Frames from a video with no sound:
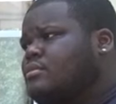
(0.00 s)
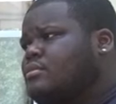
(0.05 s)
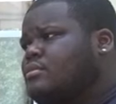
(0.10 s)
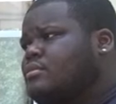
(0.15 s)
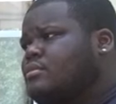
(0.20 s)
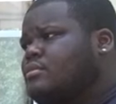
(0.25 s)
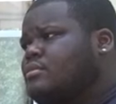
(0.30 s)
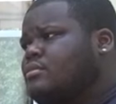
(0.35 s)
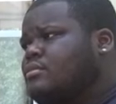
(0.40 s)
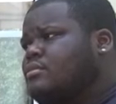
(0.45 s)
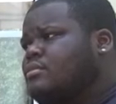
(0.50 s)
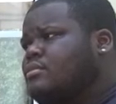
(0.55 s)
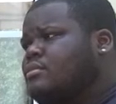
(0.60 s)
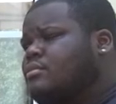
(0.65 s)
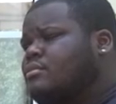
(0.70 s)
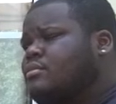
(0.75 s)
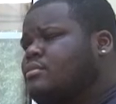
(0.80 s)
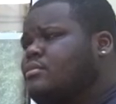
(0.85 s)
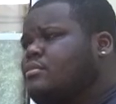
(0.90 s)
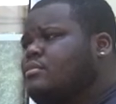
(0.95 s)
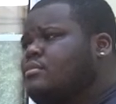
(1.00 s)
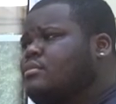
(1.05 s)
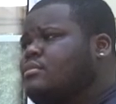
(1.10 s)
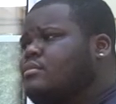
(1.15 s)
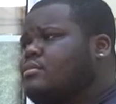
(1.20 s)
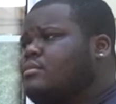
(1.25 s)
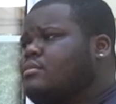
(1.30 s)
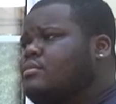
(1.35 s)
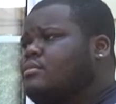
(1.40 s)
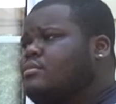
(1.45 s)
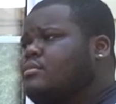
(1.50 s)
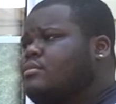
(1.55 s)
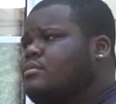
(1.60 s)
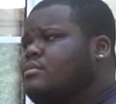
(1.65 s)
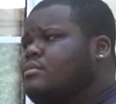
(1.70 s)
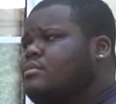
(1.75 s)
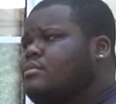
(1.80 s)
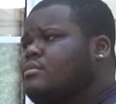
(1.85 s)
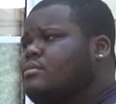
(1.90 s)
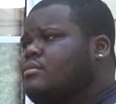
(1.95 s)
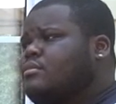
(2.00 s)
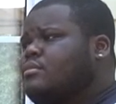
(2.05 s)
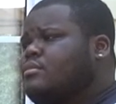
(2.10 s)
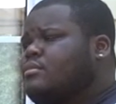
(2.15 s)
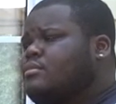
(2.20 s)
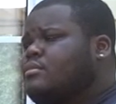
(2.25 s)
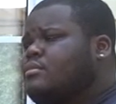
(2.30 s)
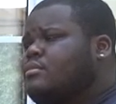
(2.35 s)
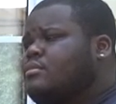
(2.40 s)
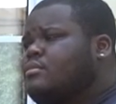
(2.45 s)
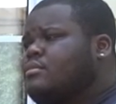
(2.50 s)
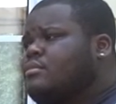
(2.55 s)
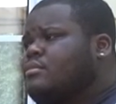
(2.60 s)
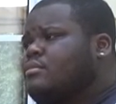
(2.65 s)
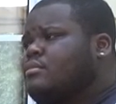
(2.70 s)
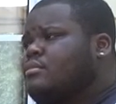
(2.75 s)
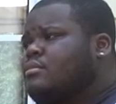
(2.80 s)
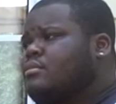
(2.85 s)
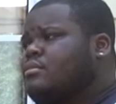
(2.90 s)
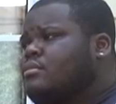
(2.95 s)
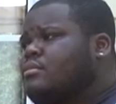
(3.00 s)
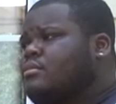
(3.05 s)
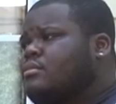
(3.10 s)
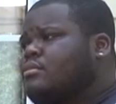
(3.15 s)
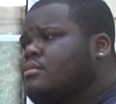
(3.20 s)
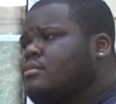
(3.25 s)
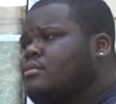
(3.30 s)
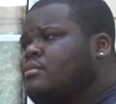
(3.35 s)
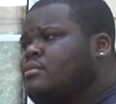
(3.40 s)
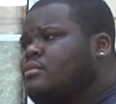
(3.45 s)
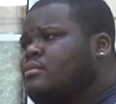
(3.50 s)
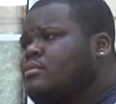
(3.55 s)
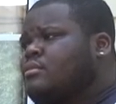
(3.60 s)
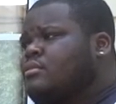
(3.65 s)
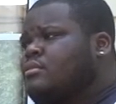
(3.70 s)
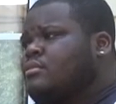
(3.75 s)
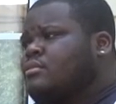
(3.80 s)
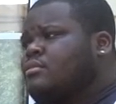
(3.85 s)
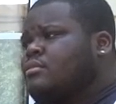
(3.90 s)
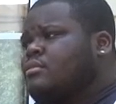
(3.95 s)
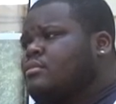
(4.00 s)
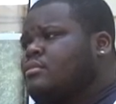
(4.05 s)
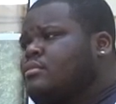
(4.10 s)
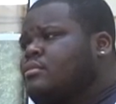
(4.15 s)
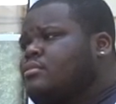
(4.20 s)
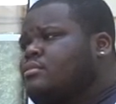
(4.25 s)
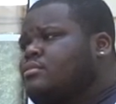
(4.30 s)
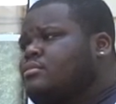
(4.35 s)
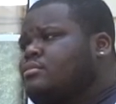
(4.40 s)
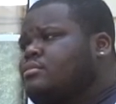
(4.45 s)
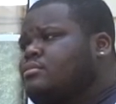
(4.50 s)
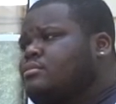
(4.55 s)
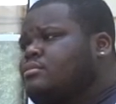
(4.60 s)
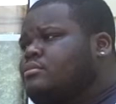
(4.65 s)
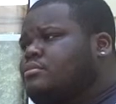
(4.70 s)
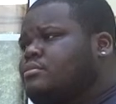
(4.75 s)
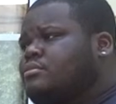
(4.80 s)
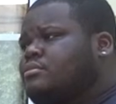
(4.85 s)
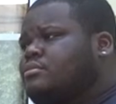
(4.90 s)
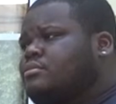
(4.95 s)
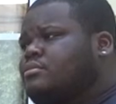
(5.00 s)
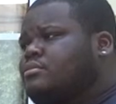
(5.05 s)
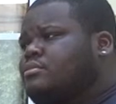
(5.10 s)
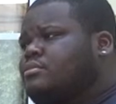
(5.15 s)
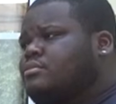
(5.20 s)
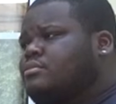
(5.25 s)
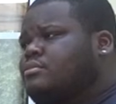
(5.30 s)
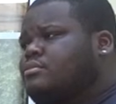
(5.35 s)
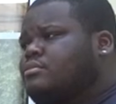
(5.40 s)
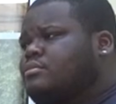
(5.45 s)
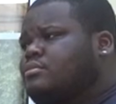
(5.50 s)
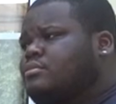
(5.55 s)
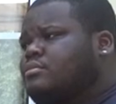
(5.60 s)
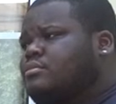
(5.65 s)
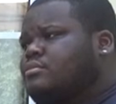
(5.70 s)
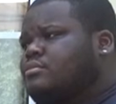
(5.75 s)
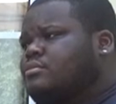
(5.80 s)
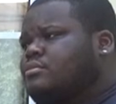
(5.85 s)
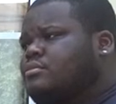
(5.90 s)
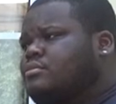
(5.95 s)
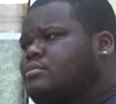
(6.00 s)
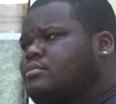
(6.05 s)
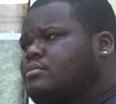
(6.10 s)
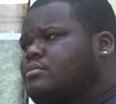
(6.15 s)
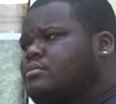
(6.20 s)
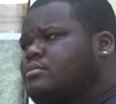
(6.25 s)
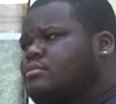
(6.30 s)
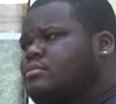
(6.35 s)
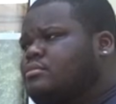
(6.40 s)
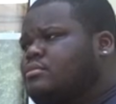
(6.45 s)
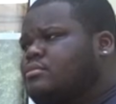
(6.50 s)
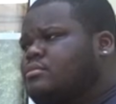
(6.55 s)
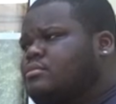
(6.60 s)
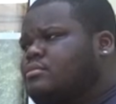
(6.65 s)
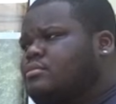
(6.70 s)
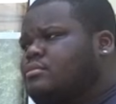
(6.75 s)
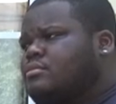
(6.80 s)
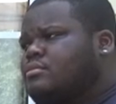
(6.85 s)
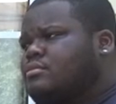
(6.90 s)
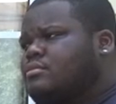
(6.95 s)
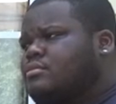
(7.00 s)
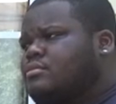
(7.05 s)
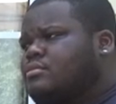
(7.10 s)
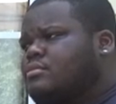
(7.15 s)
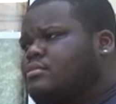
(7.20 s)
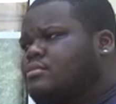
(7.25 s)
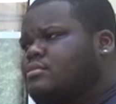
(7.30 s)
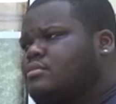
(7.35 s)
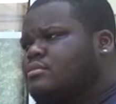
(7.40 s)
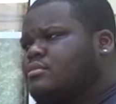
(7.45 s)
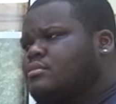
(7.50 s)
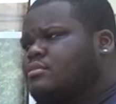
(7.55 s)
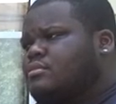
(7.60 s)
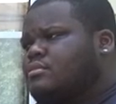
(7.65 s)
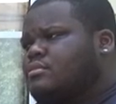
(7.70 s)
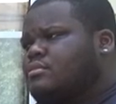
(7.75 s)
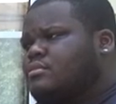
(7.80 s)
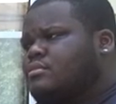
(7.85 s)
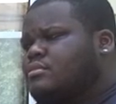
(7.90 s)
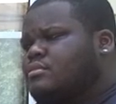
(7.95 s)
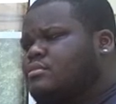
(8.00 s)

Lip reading: This person isn't speaking.